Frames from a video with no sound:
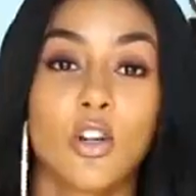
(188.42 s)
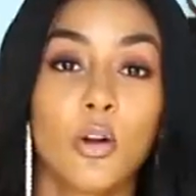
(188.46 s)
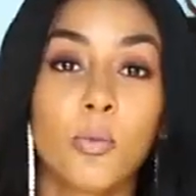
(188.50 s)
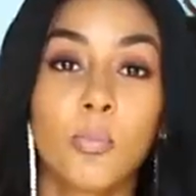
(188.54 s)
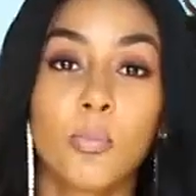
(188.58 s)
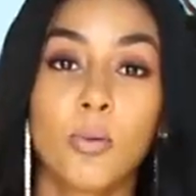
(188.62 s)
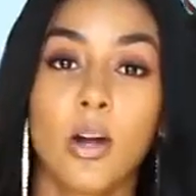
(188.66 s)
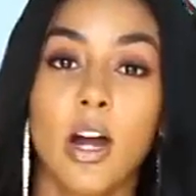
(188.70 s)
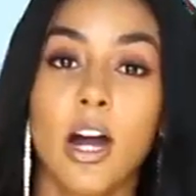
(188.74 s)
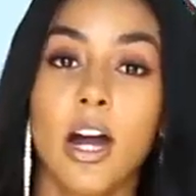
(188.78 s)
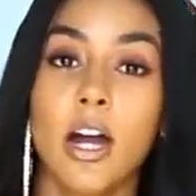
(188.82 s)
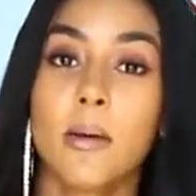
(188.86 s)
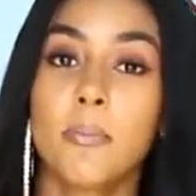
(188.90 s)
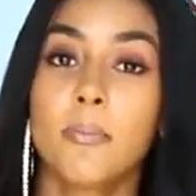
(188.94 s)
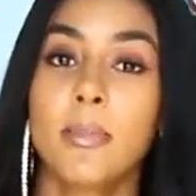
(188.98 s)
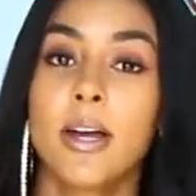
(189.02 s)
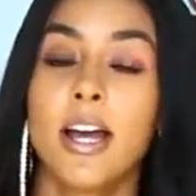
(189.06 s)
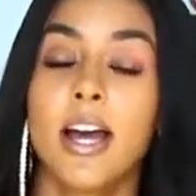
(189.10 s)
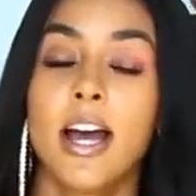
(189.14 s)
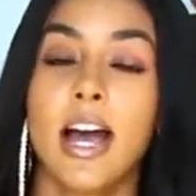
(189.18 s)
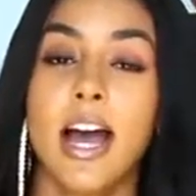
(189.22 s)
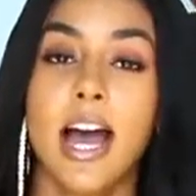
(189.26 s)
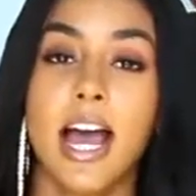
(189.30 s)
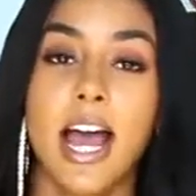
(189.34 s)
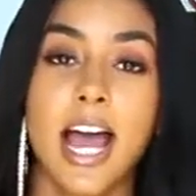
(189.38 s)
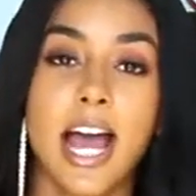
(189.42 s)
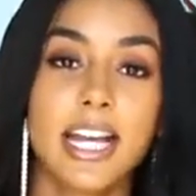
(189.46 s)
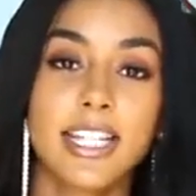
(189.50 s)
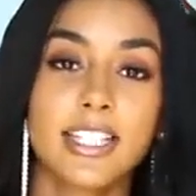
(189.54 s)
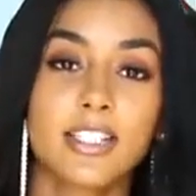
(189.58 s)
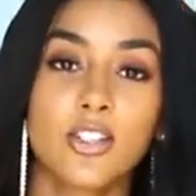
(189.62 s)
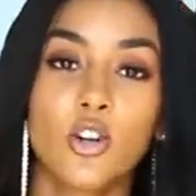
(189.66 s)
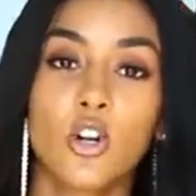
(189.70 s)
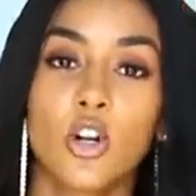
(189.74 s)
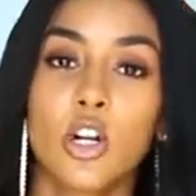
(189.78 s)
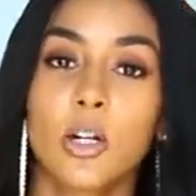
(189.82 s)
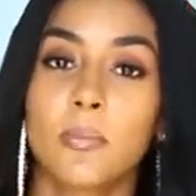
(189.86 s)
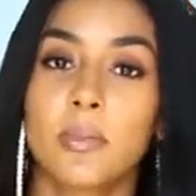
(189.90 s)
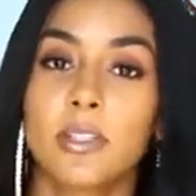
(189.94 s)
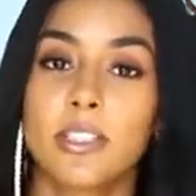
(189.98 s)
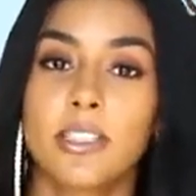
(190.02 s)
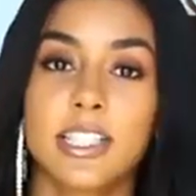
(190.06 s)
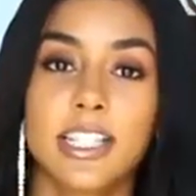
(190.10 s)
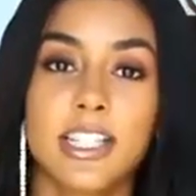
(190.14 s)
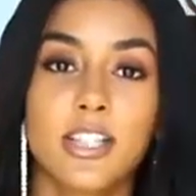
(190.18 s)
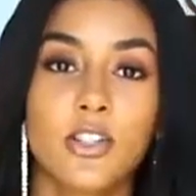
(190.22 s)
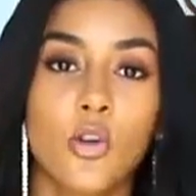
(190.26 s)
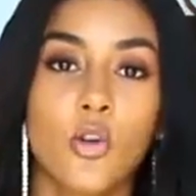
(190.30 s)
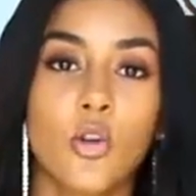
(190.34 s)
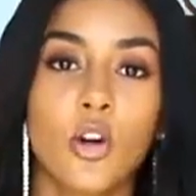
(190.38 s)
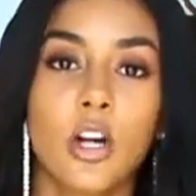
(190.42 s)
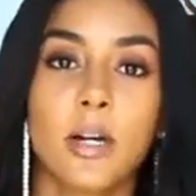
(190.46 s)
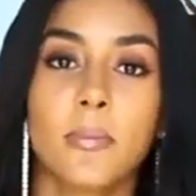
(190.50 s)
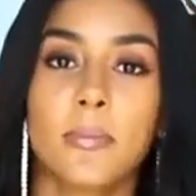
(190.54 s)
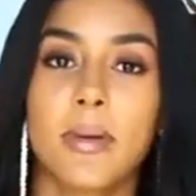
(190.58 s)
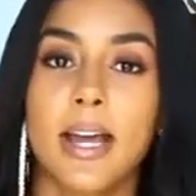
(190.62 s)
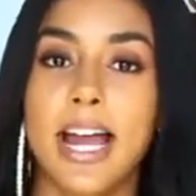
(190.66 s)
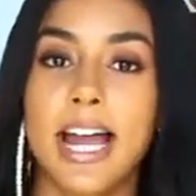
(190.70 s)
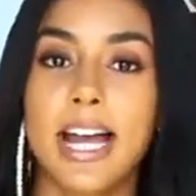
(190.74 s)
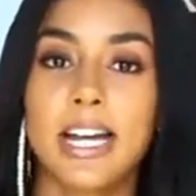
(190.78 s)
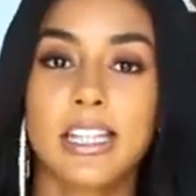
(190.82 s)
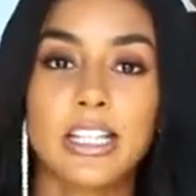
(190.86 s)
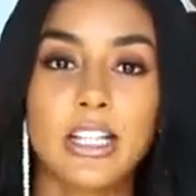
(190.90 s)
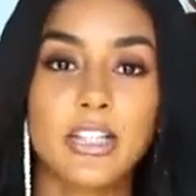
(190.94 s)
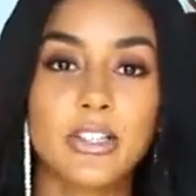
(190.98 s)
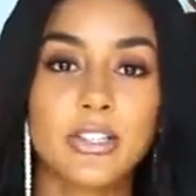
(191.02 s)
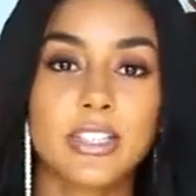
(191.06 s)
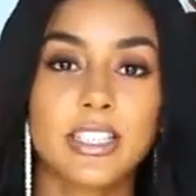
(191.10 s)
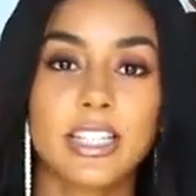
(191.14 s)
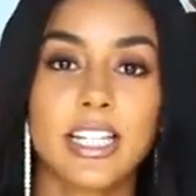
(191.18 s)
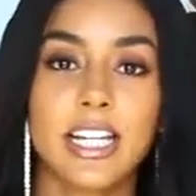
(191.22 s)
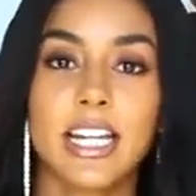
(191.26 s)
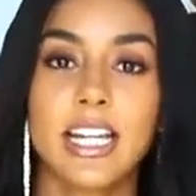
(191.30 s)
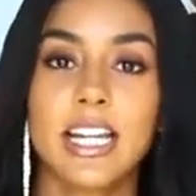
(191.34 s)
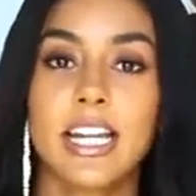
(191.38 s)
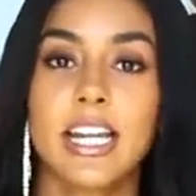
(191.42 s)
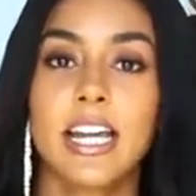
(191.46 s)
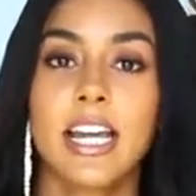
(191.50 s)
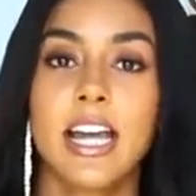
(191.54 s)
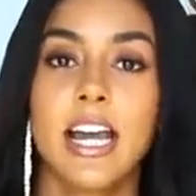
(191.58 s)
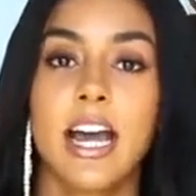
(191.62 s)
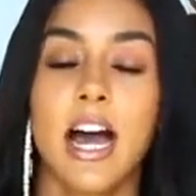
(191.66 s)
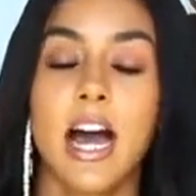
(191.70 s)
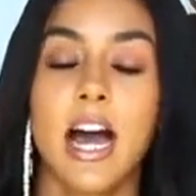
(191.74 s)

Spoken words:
sole prop, a S Corp, a C Corp, a LLC.